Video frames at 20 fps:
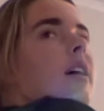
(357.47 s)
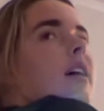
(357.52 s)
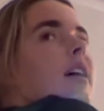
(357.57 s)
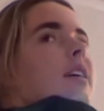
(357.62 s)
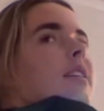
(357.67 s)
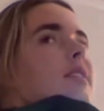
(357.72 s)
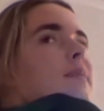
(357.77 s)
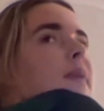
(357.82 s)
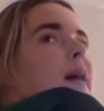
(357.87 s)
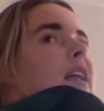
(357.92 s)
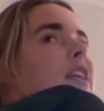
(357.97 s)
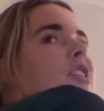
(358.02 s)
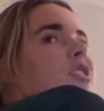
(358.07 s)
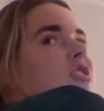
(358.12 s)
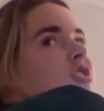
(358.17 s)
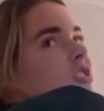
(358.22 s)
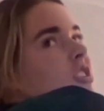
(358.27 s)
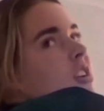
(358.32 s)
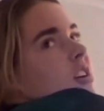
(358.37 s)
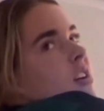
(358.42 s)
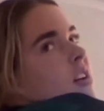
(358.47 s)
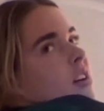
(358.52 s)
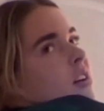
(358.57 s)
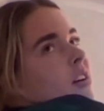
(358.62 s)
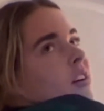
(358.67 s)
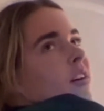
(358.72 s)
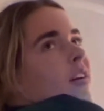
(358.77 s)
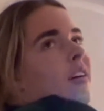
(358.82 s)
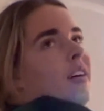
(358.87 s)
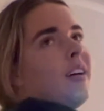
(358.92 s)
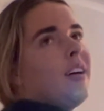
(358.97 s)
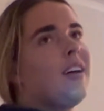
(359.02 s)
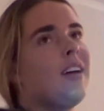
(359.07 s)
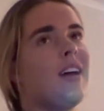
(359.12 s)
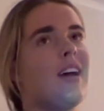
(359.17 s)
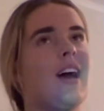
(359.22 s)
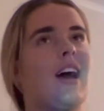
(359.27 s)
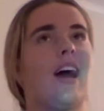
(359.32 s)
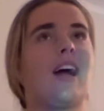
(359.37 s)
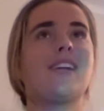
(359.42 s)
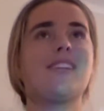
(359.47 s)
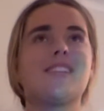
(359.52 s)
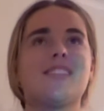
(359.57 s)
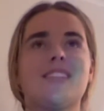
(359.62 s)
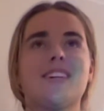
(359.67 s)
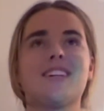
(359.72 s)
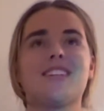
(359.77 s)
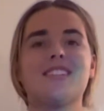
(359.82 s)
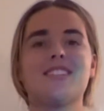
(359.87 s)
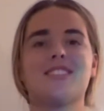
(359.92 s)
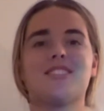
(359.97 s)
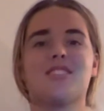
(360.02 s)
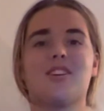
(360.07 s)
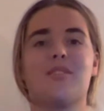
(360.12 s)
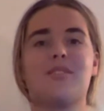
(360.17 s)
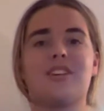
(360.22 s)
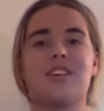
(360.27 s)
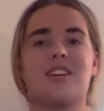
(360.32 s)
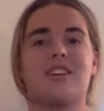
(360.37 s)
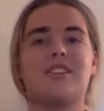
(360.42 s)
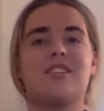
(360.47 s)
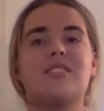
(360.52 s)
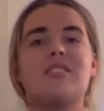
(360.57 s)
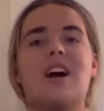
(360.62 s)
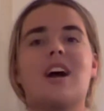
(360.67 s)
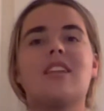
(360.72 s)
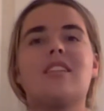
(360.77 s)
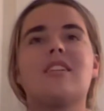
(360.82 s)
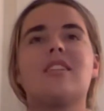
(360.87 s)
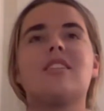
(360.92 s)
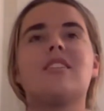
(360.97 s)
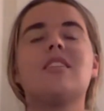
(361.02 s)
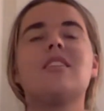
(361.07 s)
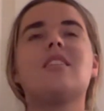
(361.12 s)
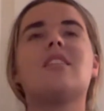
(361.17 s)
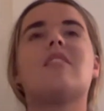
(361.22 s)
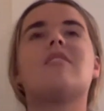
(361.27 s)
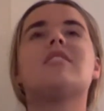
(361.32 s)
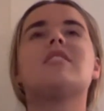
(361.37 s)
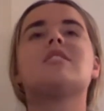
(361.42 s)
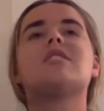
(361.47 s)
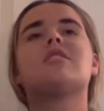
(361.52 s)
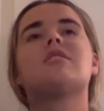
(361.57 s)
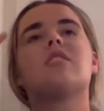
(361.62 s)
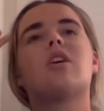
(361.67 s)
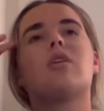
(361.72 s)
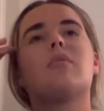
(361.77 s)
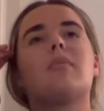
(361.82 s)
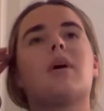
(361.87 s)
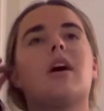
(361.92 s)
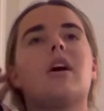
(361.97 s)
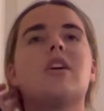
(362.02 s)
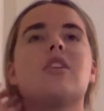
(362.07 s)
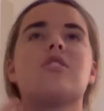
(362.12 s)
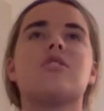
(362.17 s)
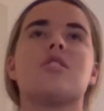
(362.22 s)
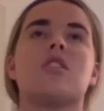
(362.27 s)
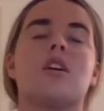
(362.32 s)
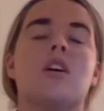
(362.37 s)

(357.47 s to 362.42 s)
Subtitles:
In Spanish. I just think it's so cute. I literally love it so much.